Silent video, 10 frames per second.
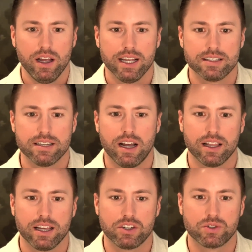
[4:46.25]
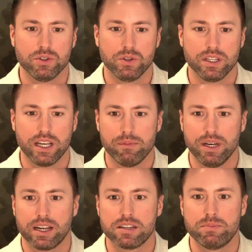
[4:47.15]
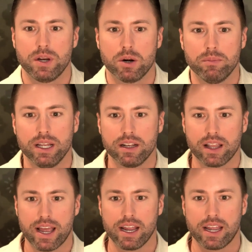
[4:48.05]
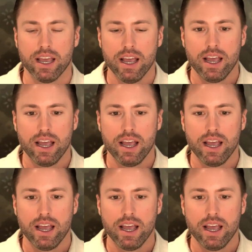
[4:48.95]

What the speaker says: It's not like truly I'm an experiment like